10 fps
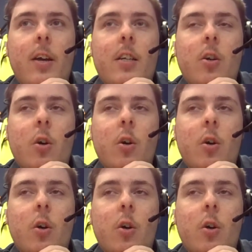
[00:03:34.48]
sort
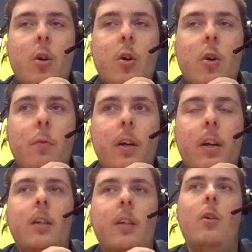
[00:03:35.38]
of
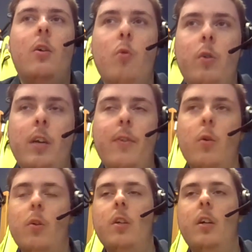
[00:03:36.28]
all
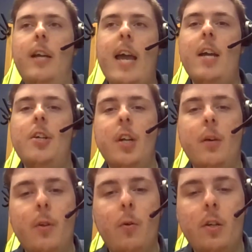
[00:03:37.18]
difficult to gauge, isn't
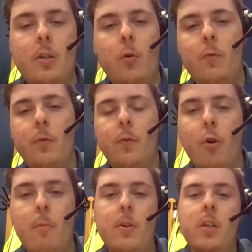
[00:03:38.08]
it, with all the sort of
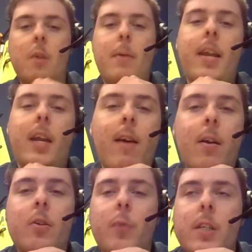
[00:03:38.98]
rumours that are banding around on
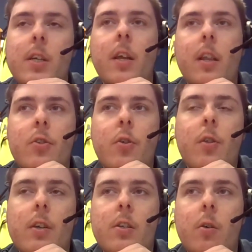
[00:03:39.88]
Twitter. I think the truth
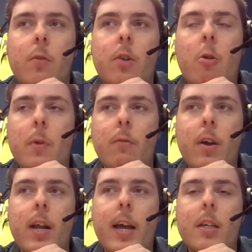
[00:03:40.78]
is sort of nobody
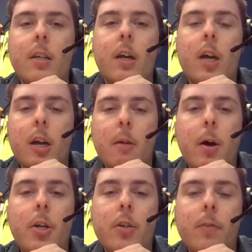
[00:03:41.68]
really has
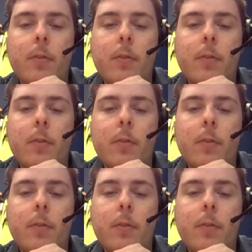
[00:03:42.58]
much of an